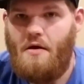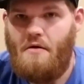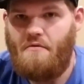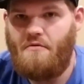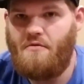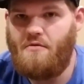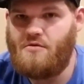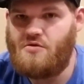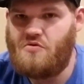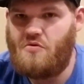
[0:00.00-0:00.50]

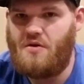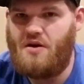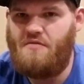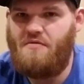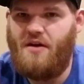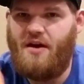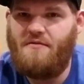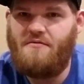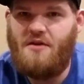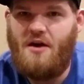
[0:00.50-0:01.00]
For
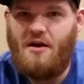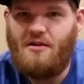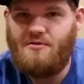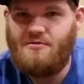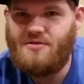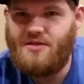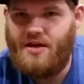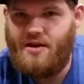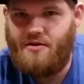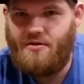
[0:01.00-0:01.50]

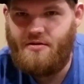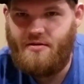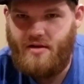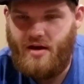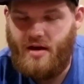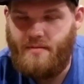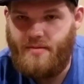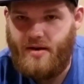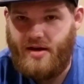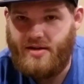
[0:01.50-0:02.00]
$25, I could
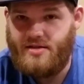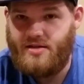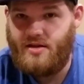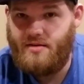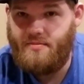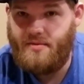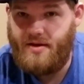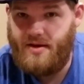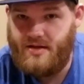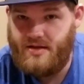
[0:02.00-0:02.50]
not pass
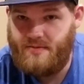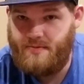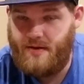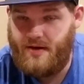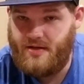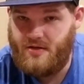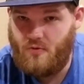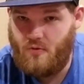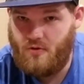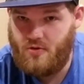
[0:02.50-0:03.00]
up a
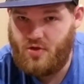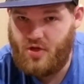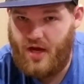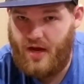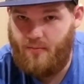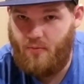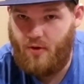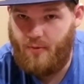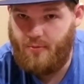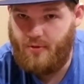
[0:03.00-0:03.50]
Spice Orange
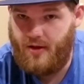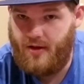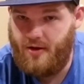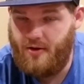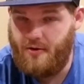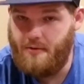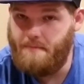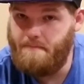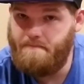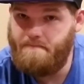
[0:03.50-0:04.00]
Game Boy
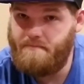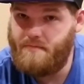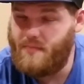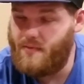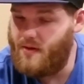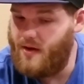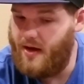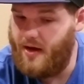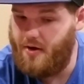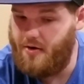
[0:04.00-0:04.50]
player.
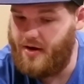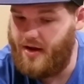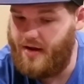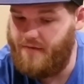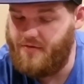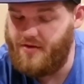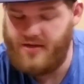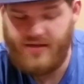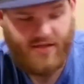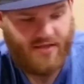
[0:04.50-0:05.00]
I already
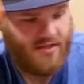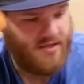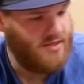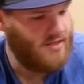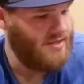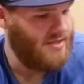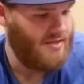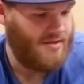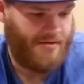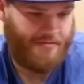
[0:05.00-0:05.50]
have the
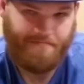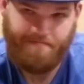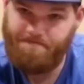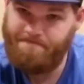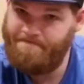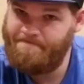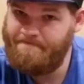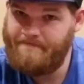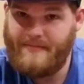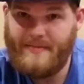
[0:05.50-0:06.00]
disc.
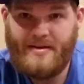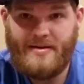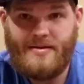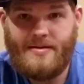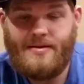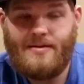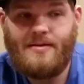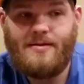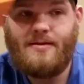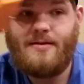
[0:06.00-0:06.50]

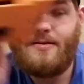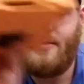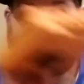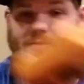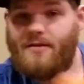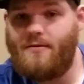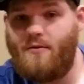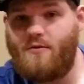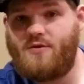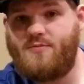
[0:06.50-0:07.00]
This
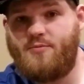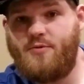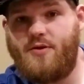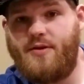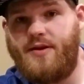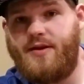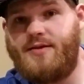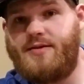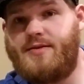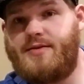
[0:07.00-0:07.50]
thing looks
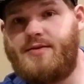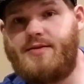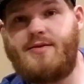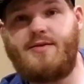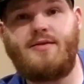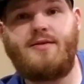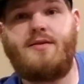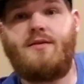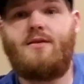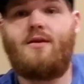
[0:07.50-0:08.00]

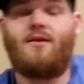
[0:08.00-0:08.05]
brilliant.